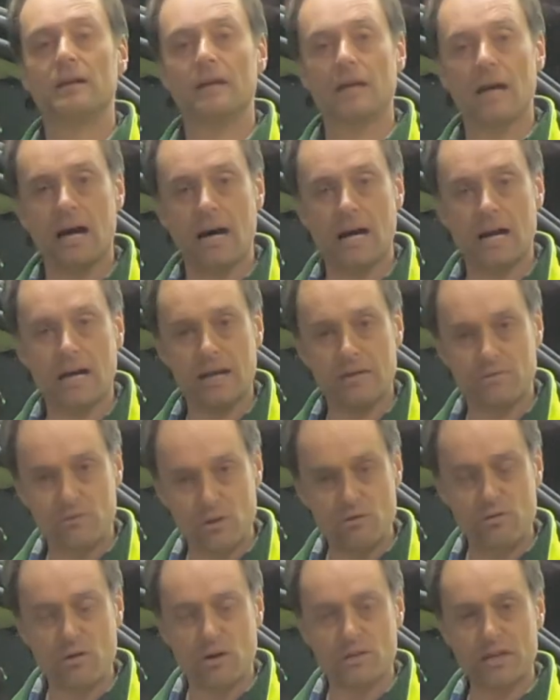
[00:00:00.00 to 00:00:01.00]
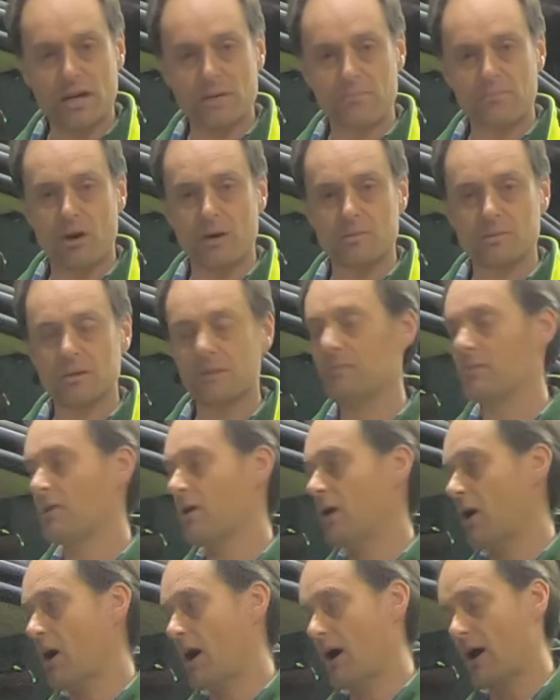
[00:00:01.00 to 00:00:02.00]
if you've got that problem,
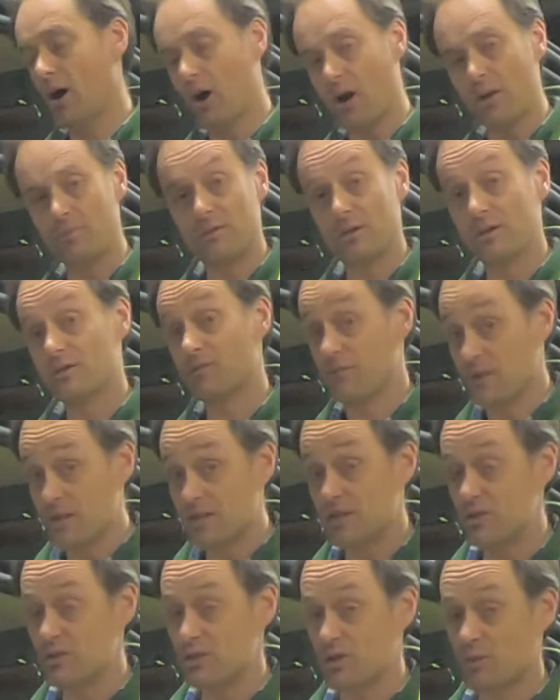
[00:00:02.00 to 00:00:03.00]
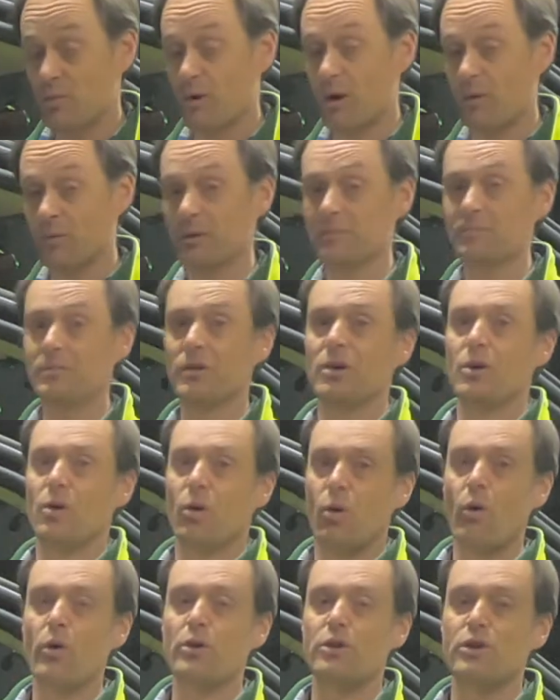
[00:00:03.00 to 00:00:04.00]
I hope this fixes your problem,
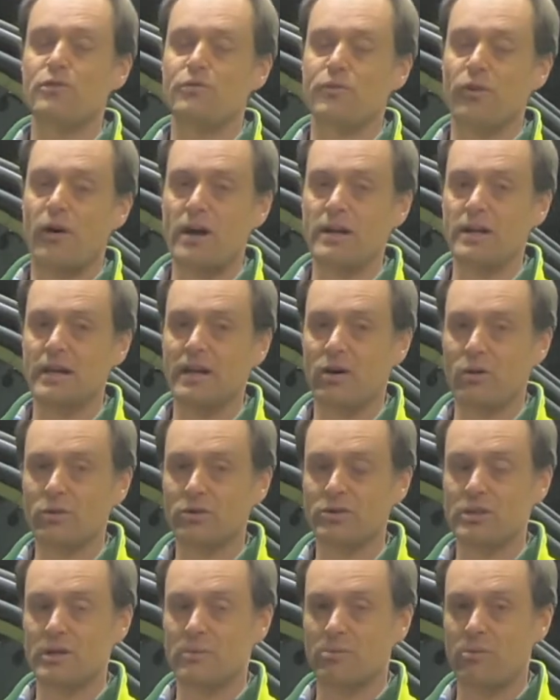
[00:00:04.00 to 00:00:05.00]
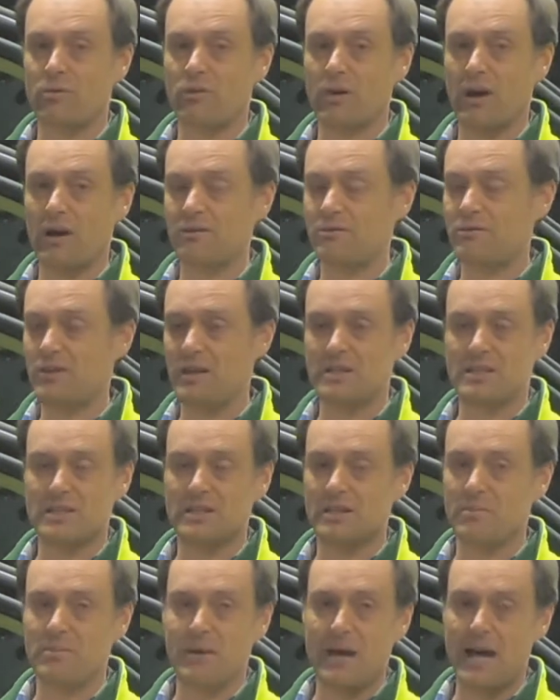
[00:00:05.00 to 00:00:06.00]
or you find an alternate fix in
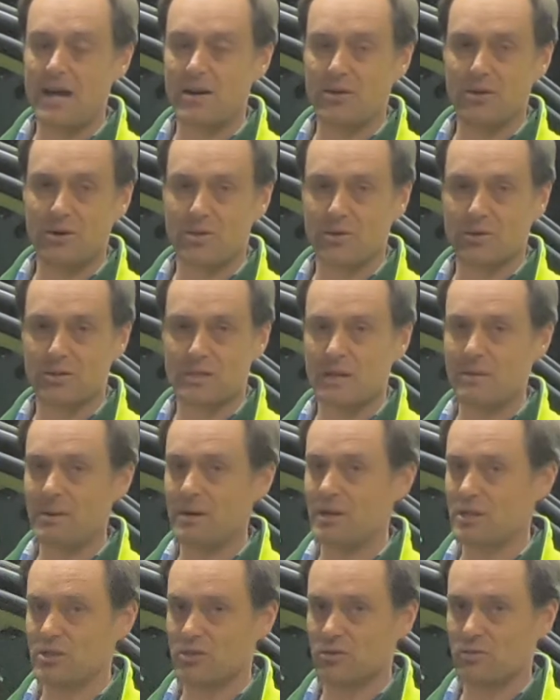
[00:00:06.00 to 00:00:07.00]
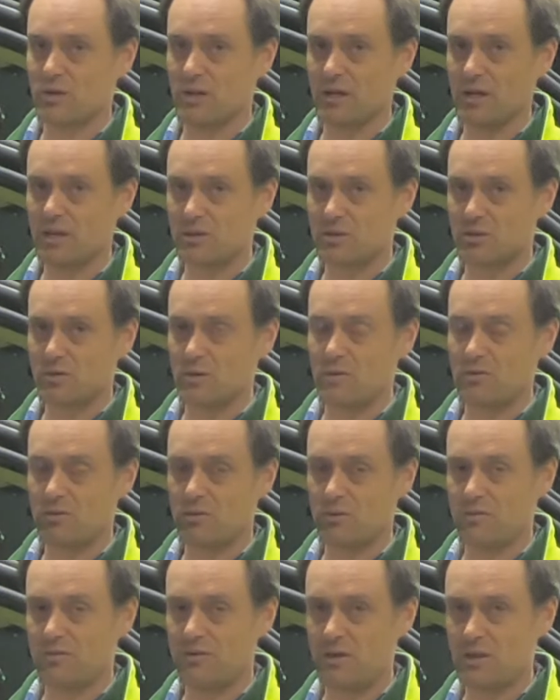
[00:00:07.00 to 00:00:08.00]
a bad earth or something that's a really swift
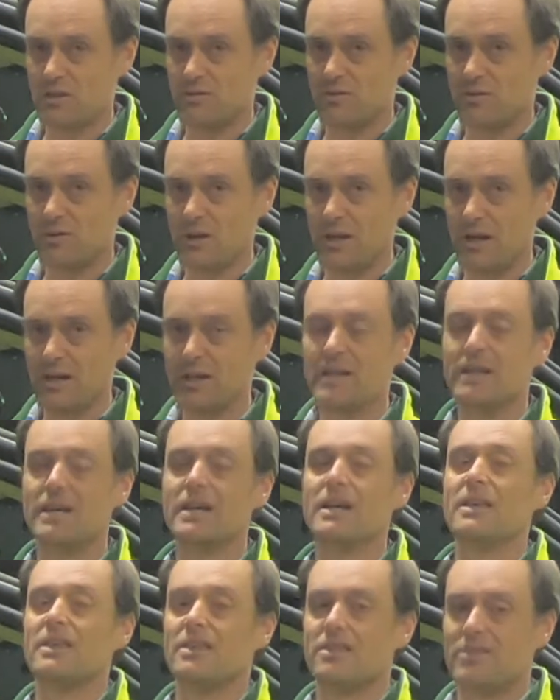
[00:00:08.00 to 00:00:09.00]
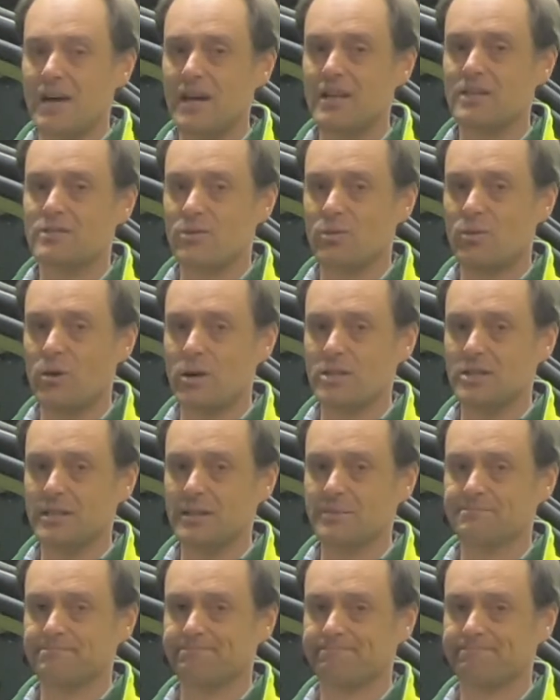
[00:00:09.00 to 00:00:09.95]
fix for you. Thanks for watching.